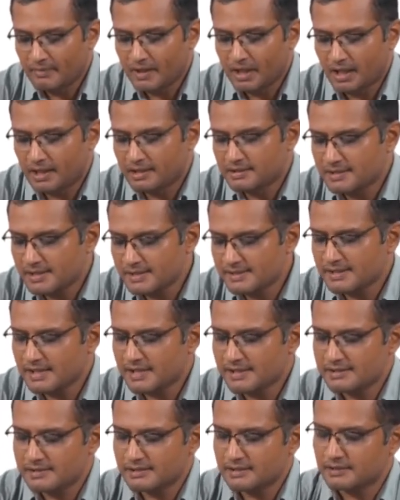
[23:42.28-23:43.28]
And just
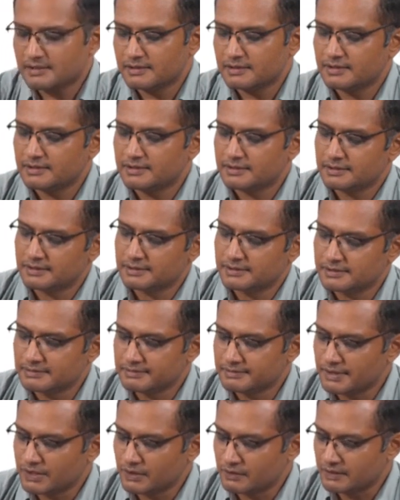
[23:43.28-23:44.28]
as
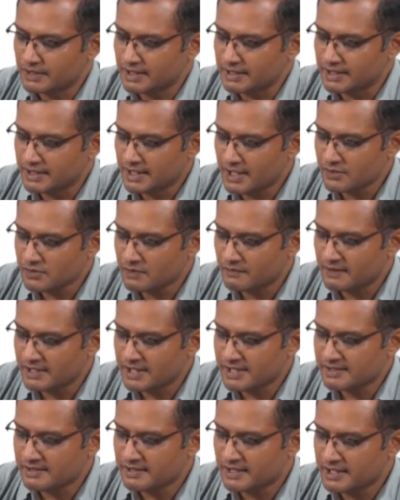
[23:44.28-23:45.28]
in the case of a
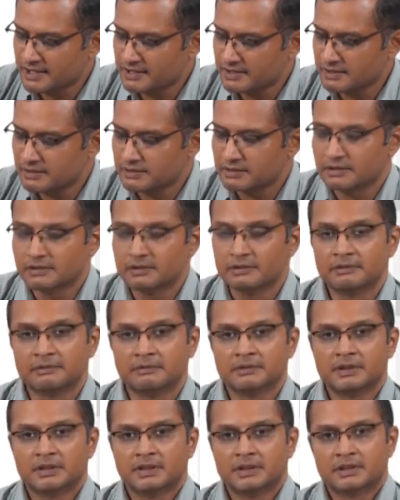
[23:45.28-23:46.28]
discrete
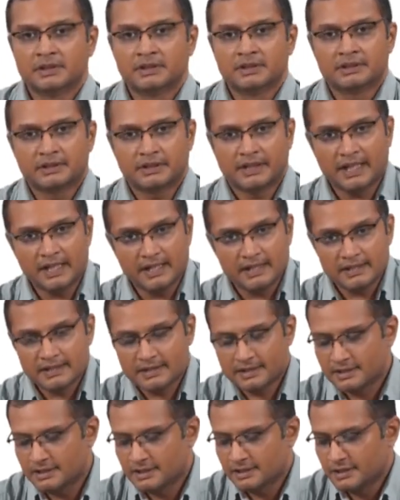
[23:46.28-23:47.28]

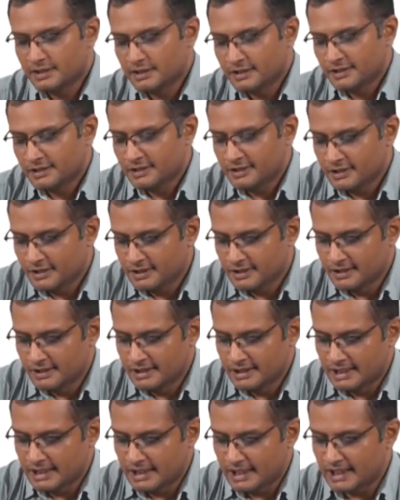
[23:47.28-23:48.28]
case,
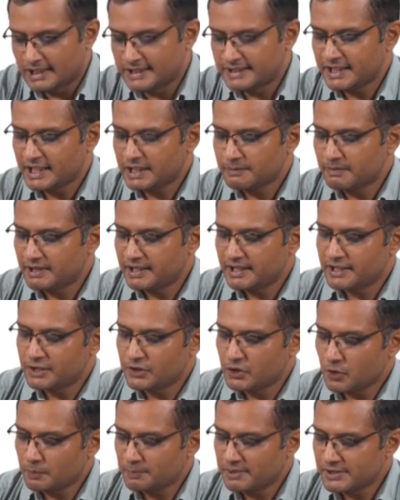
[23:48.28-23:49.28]
I will take my
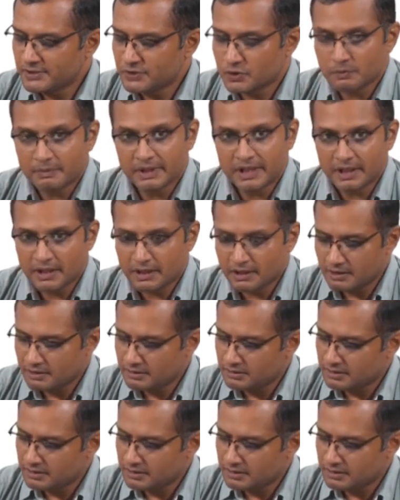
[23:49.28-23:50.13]
entropies to be